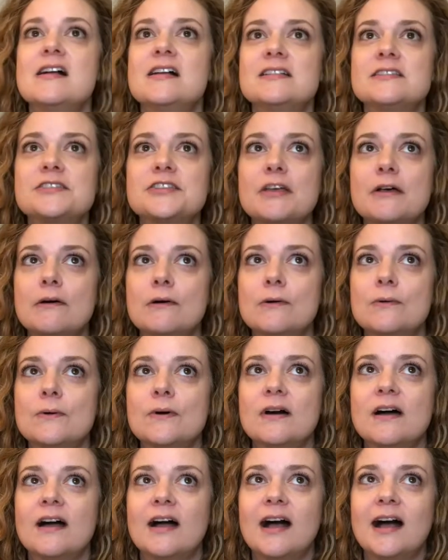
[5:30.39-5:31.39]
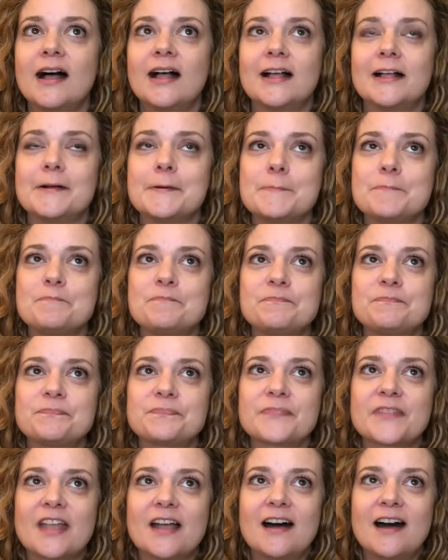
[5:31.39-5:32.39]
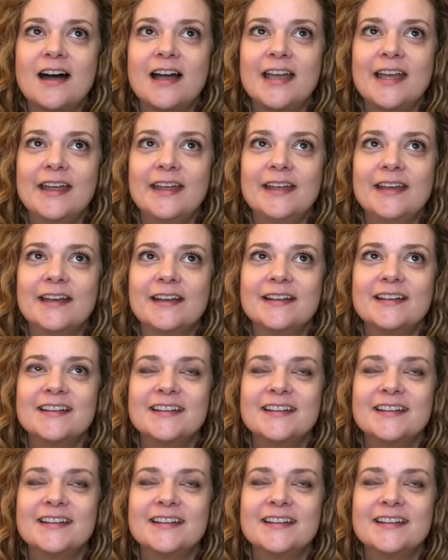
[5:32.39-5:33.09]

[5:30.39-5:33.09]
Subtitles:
So I